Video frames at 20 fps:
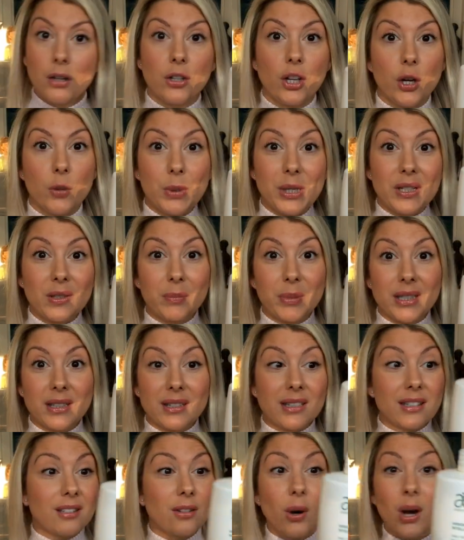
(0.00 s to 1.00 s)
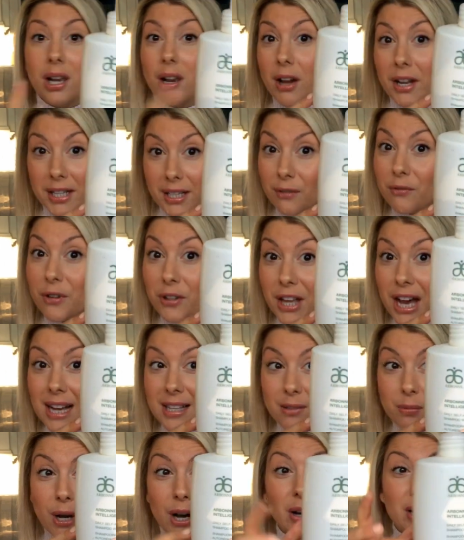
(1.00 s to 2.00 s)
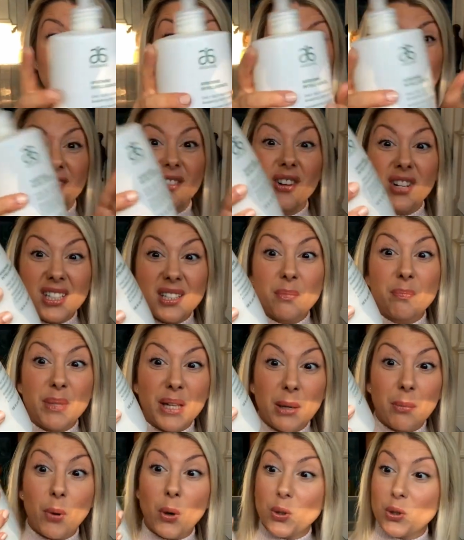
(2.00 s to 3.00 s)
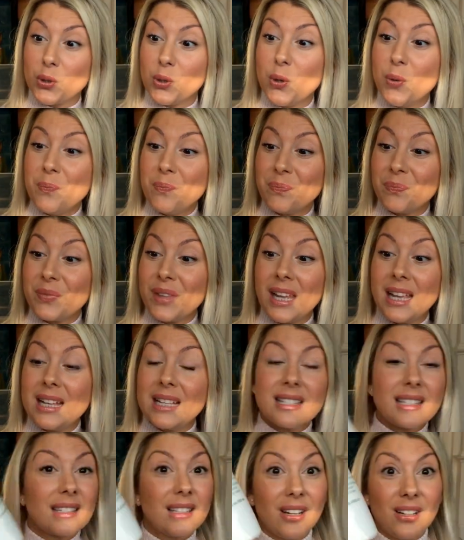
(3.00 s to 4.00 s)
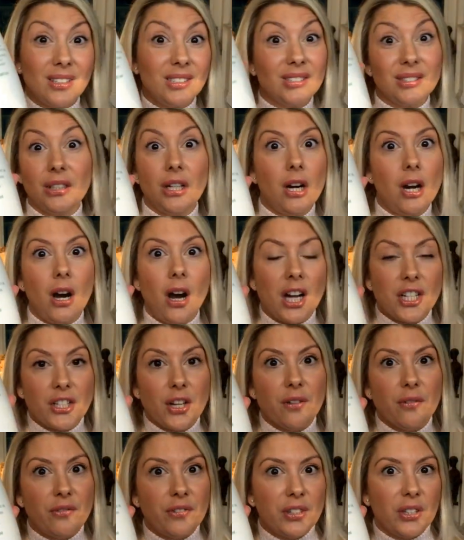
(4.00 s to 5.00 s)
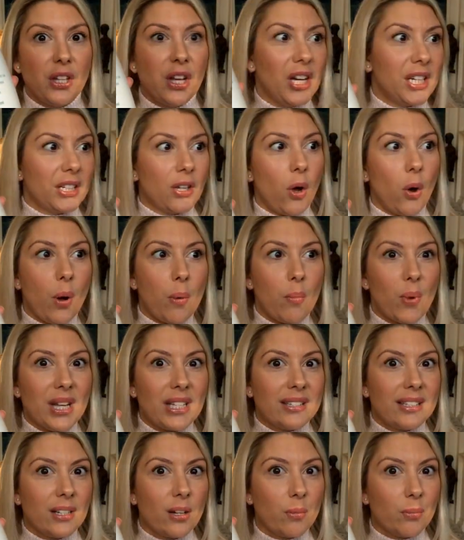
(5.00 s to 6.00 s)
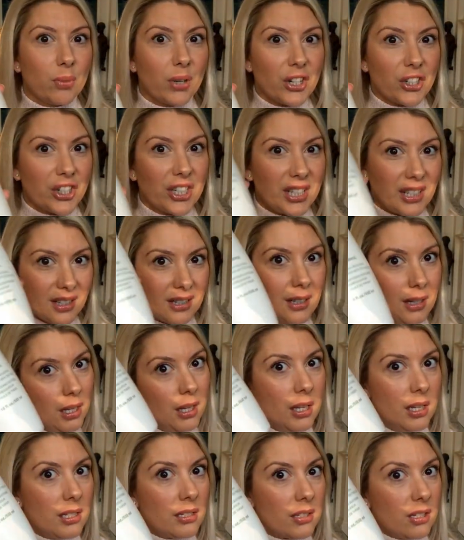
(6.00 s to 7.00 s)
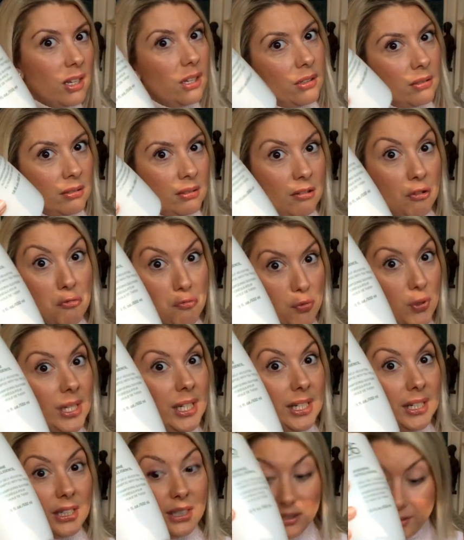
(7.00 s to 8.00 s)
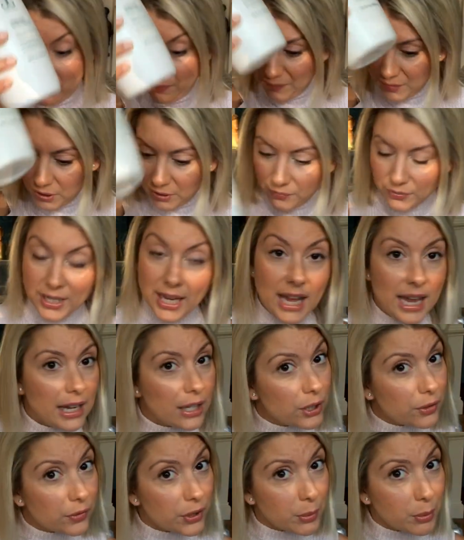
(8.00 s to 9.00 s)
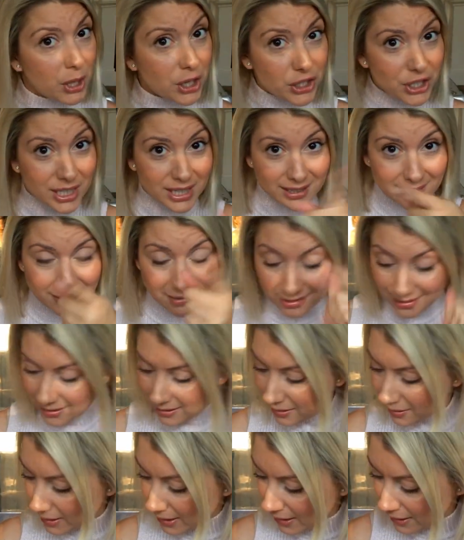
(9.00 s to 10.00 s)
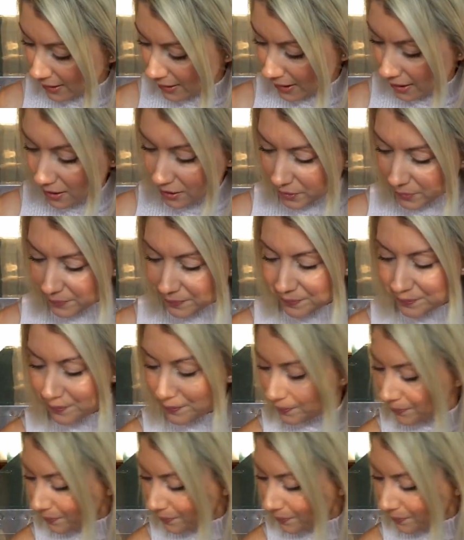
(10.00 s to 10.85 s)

nobody's business. So I like it for that as well. And it's a nice big bottle, so I don't feel like, oh, I'm wasting it on brushes. So really good. Good for your hair, good for your brushes. There you go.